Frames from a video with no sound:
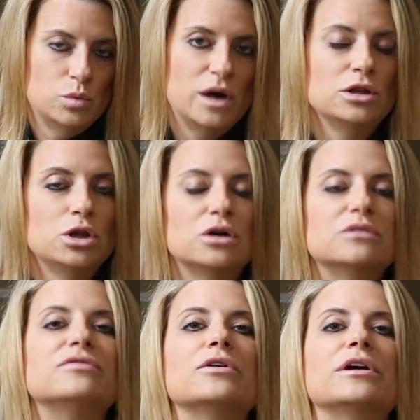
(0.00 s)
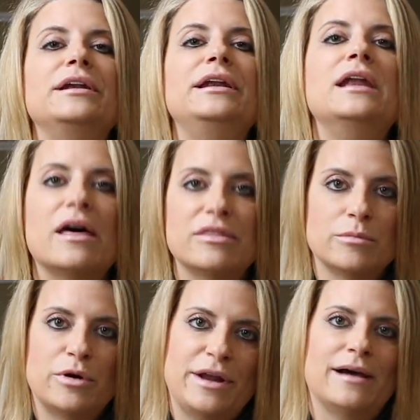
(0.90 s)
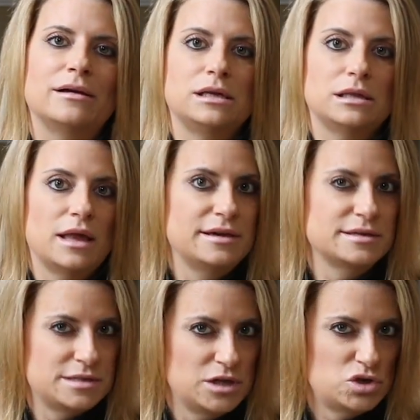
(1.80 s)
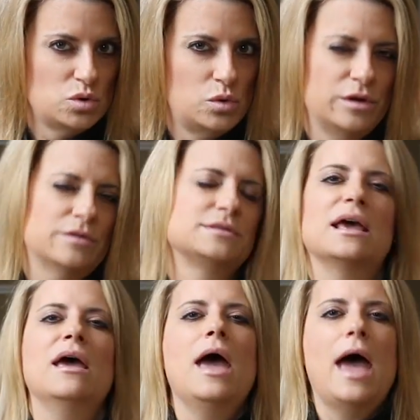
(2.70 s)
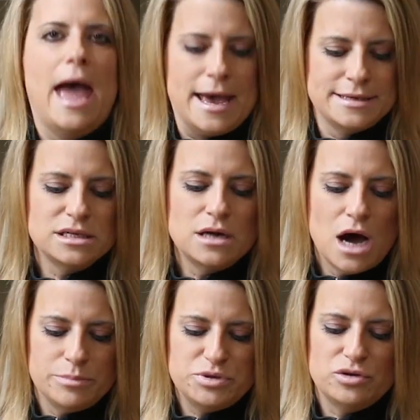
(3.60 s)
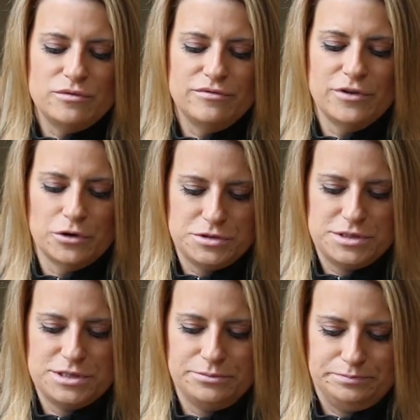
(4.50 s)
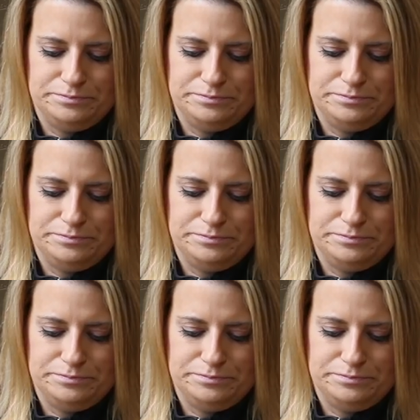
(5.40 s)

want to look for another modality like essential oils as an option first.